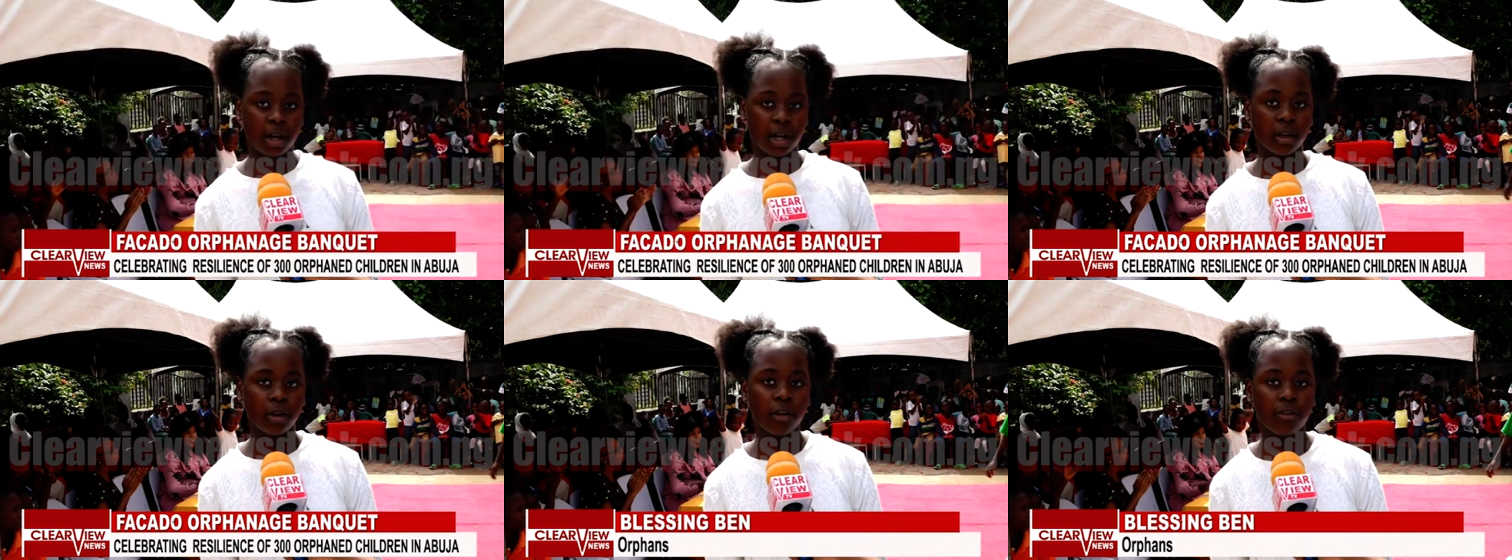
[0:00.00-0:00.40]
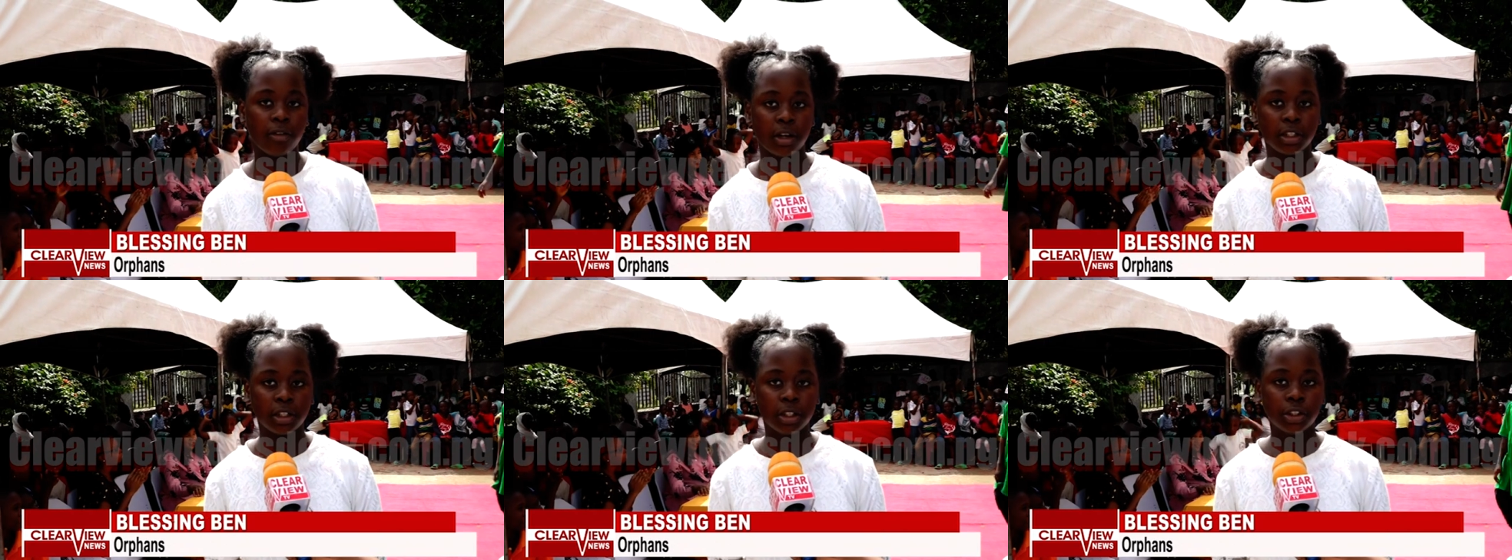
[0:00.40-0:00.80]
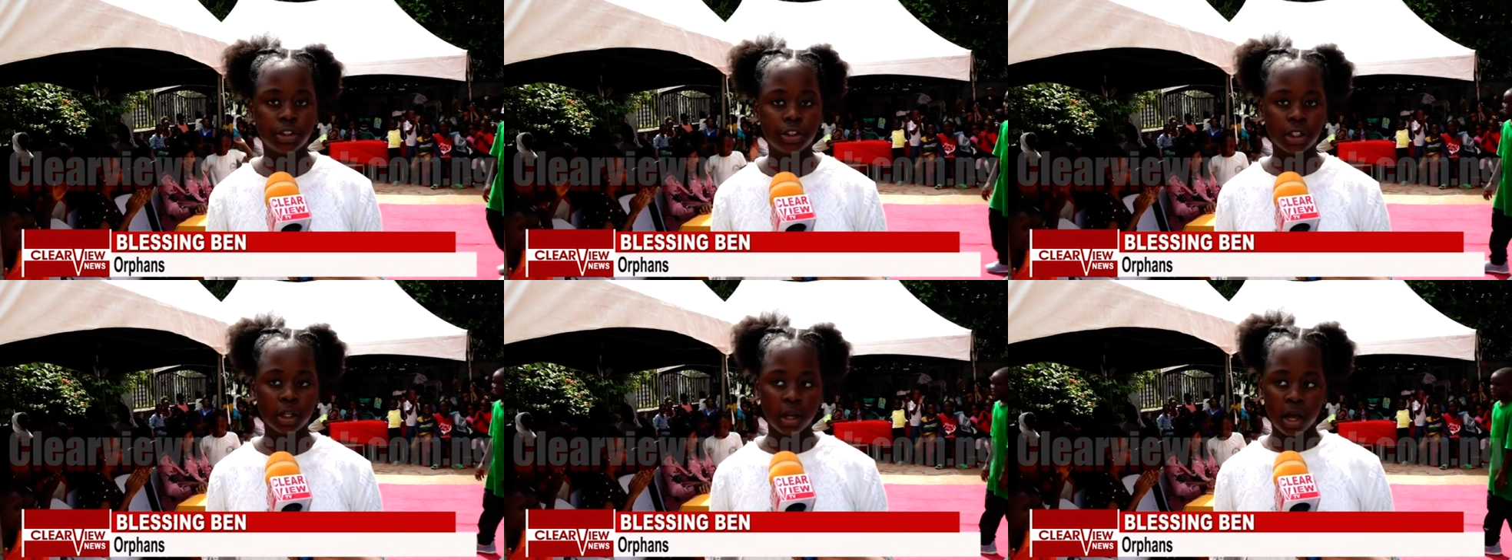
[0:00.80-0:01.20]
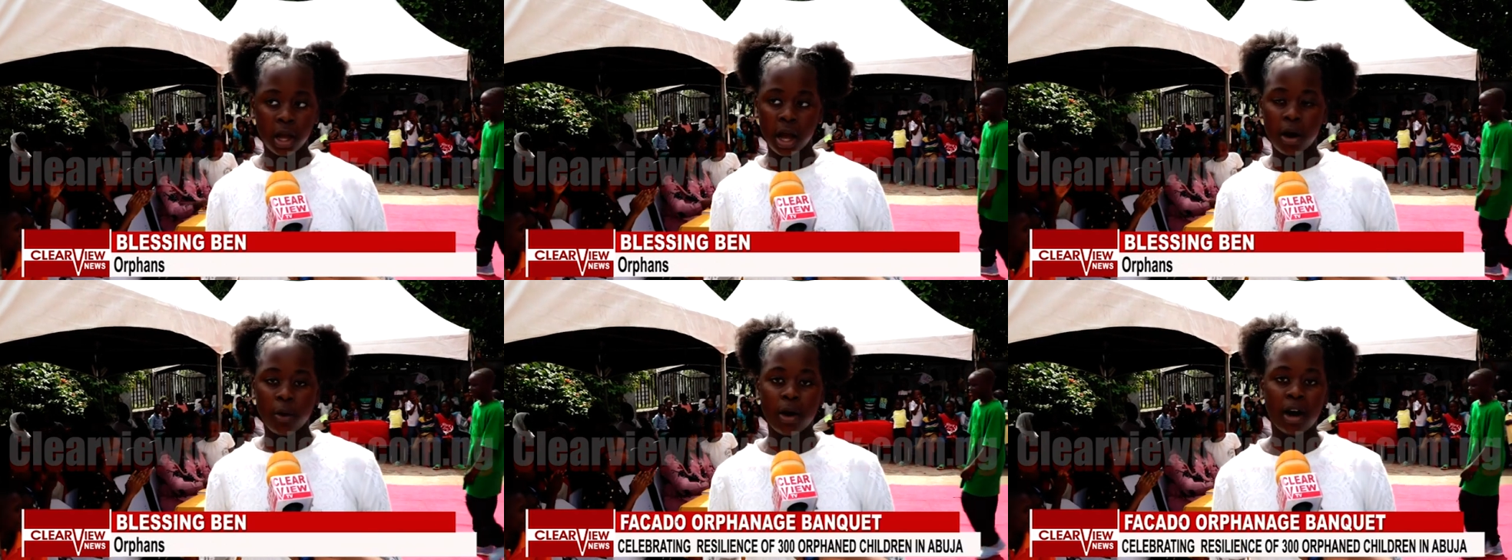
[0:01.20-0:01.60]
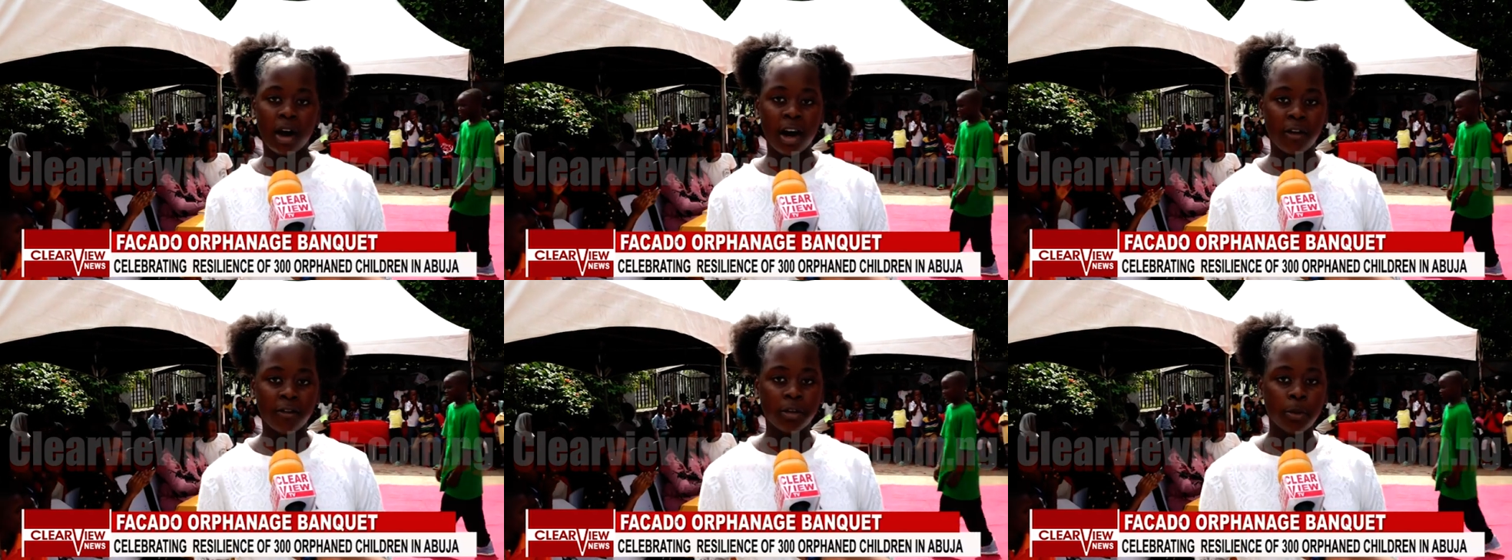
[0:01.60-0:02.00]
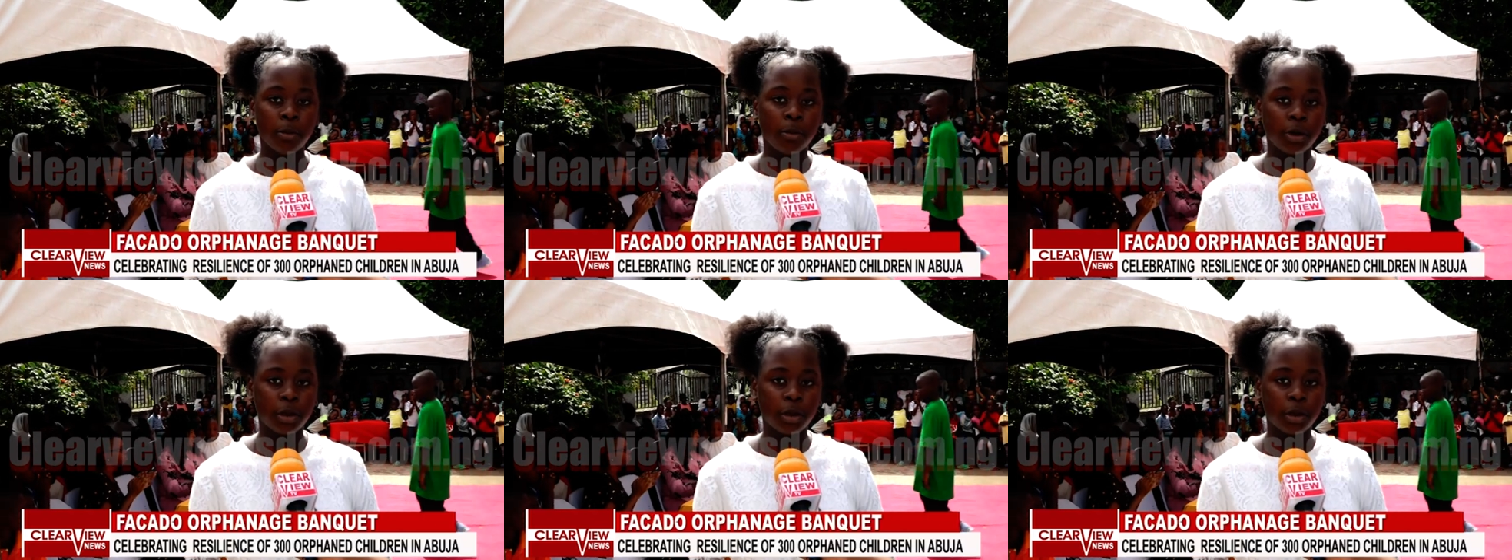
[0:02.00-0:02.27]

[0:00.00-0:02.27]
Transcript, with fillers: Fakada's Orphanage. We are having